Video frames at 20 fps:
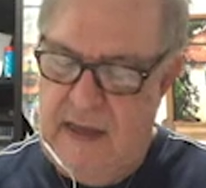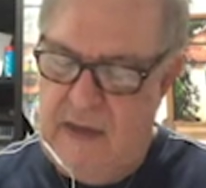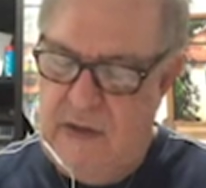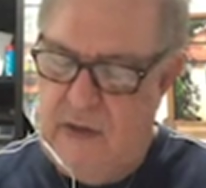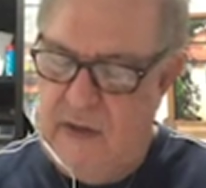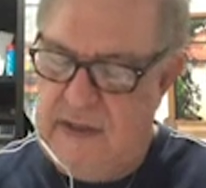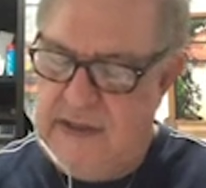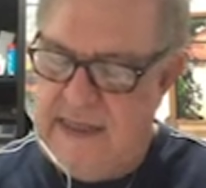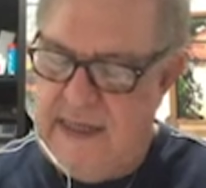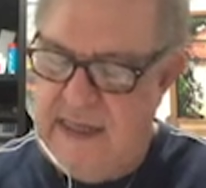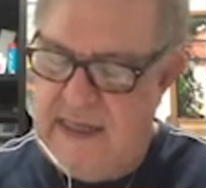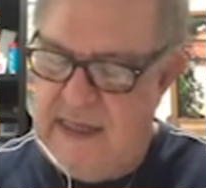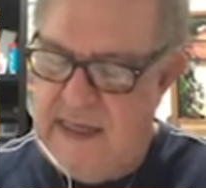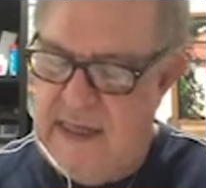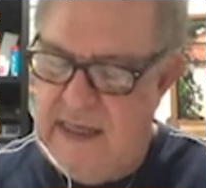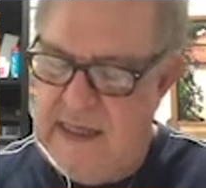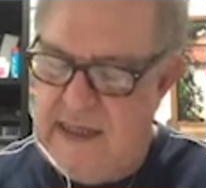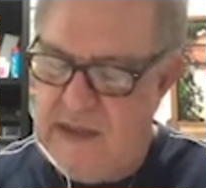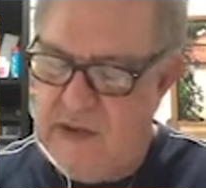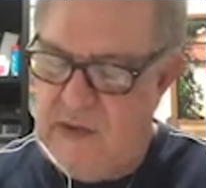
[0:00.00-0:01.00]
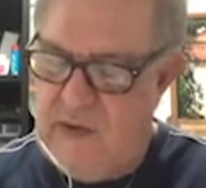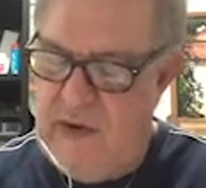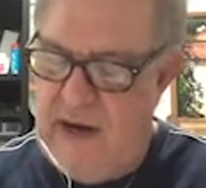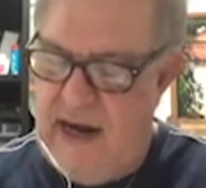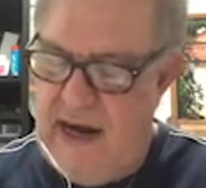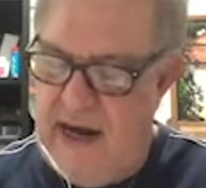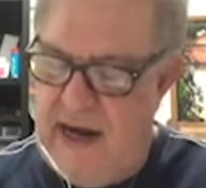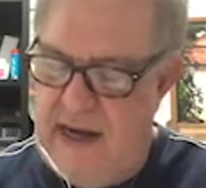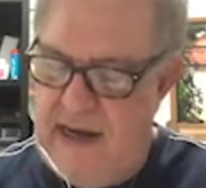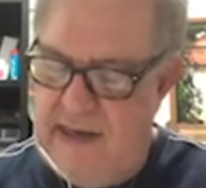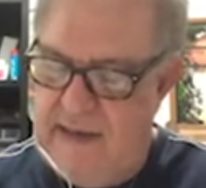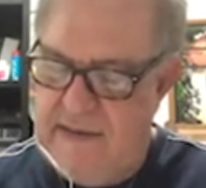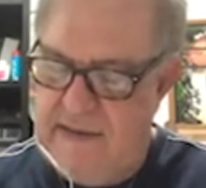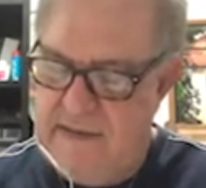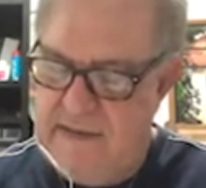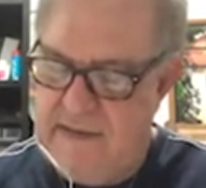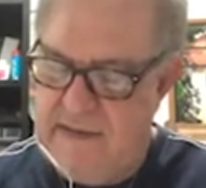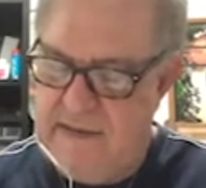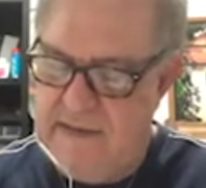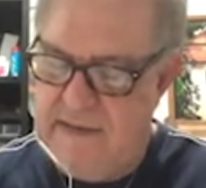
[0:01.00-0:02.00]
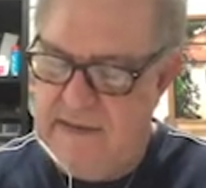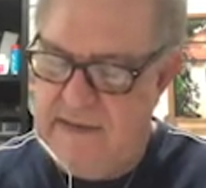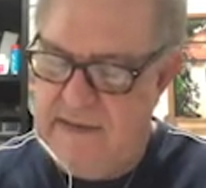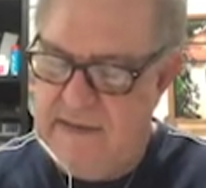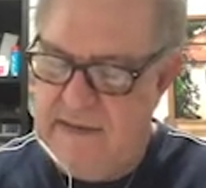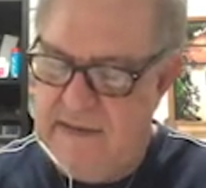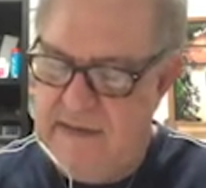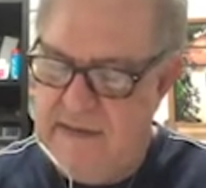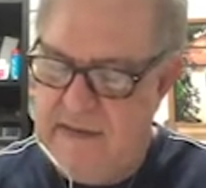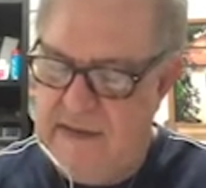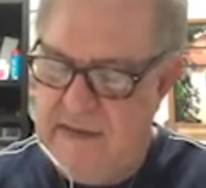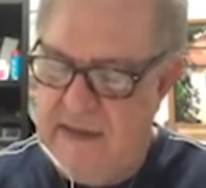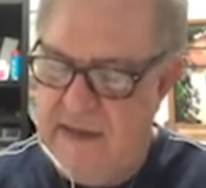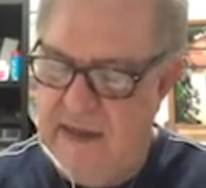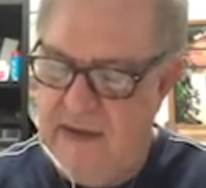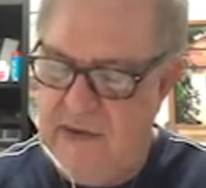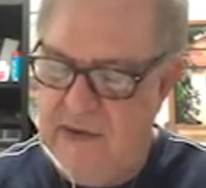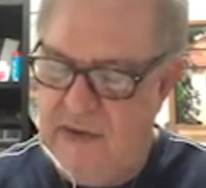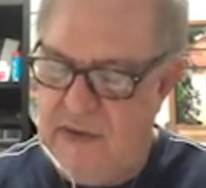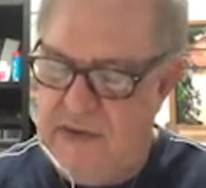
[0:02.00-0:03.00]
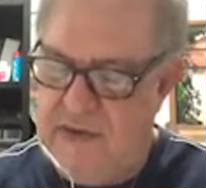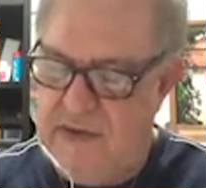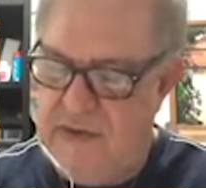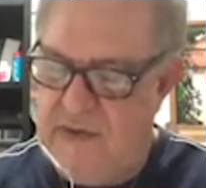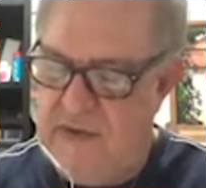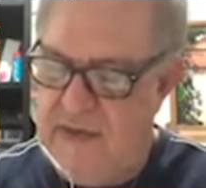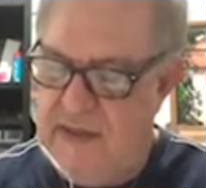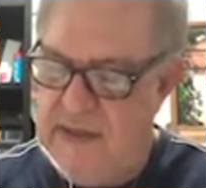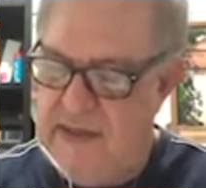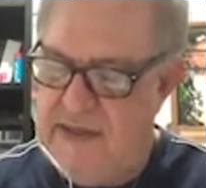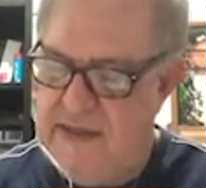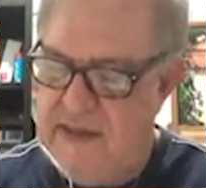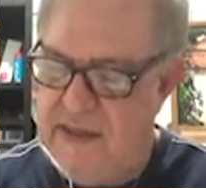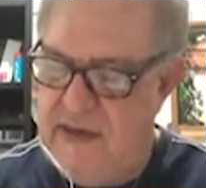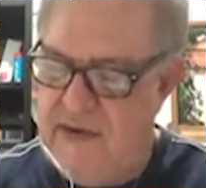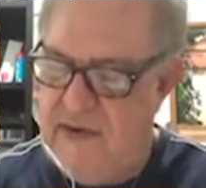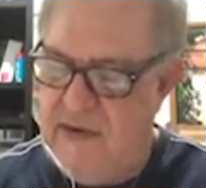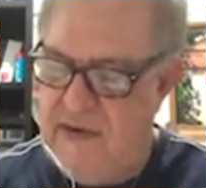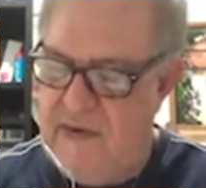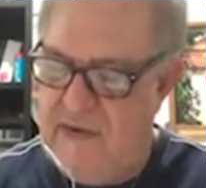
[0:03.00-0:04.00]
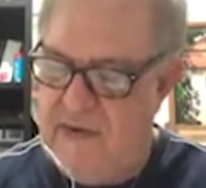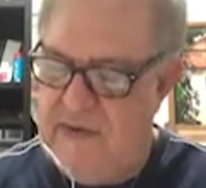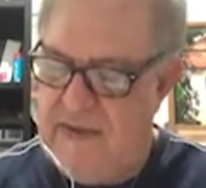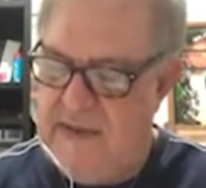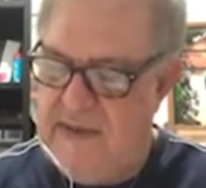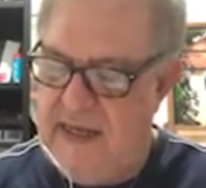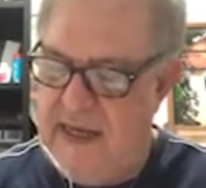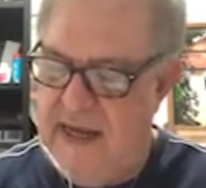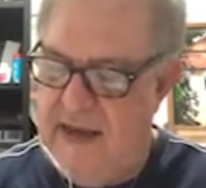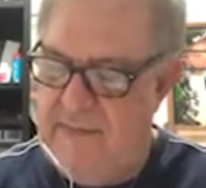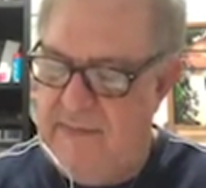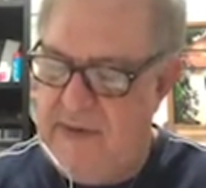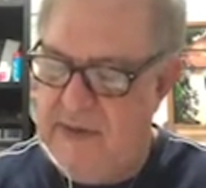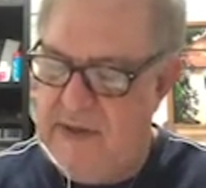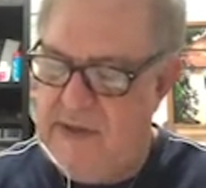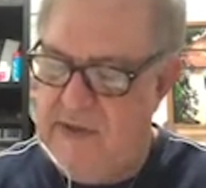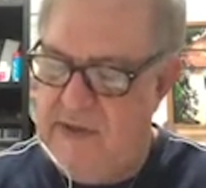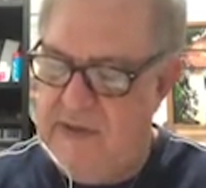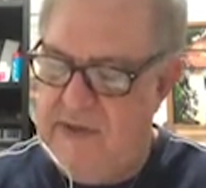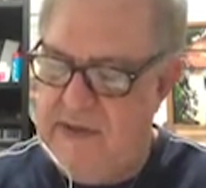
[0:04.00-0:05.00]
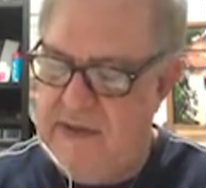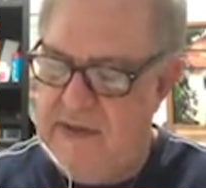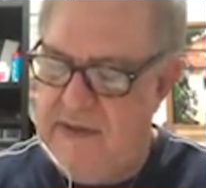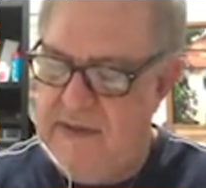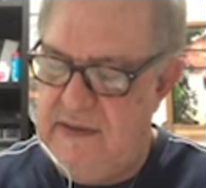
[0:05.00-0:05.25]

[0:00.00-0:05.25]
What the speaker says: Notice that E squared equals to E0 is the amplitude